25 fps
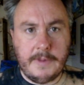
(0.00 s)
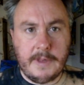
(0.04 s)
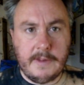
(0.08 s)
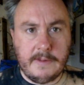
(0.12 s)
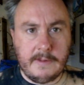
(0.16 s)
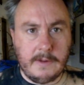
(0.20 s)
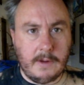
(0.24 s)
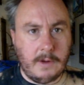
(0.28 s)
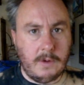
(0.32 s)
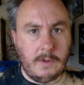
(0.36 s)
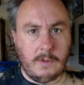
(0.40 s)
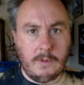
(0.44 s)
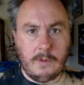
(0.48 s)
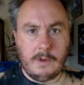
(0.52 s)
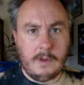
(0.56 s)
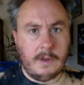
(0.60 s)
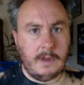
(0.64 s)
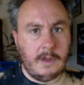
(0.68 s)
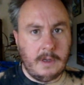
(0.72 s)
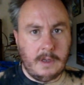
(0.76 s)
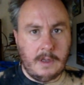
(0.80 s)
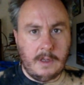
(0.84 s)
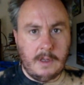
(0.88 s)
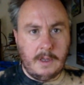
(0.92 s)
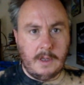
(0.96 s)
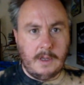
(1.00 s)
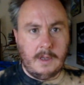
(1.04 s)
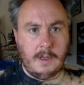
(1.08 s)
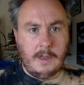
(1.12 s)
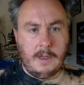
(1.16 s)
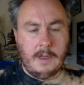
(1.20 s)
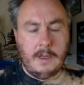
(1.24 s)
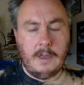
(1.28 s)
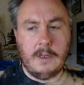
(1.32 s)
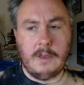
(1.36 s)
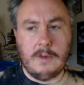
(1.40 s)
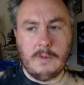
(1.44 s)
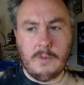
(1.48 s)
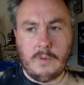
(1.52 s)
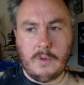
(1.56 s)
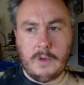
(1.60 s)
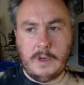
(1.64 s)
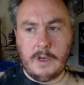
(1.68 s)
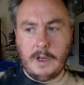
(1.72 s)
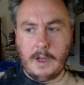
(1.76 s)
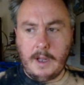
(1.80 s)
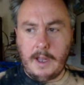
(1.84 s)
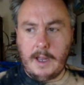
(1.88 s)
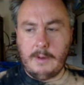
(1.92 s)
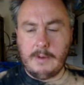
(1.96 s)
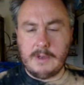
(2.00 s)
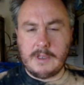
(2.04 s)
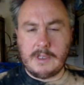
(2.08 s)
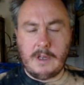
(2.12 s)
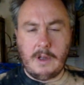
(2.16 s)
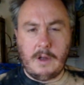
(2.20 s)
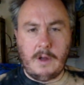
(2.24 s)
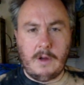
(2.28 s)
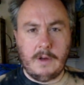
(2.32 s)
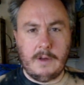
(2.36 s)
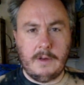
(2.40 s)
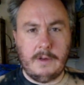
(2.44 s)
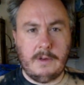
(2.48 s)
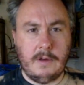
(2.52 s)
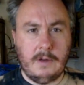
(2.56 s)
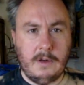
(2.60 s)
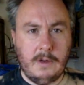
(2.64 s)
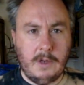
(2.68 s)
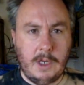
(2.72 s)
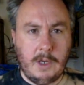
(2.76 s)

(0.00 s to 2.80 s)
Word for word: So there's one guy I was talking to.